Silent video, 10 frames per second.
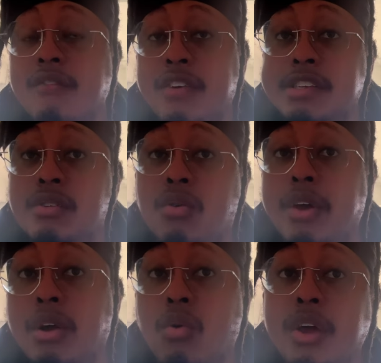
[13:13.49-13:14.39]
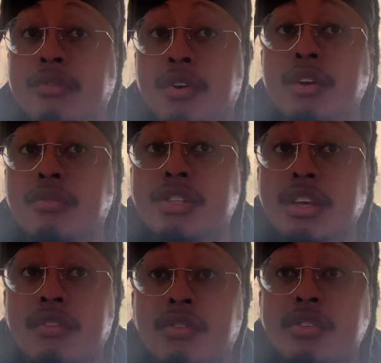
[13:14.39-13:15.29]
physical and quick-footed
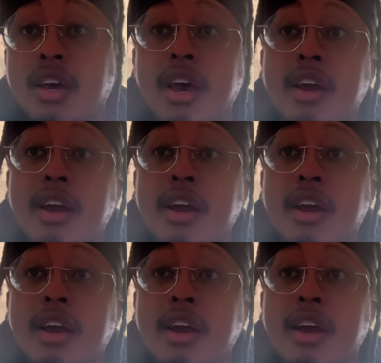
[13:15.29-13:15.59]
receivers.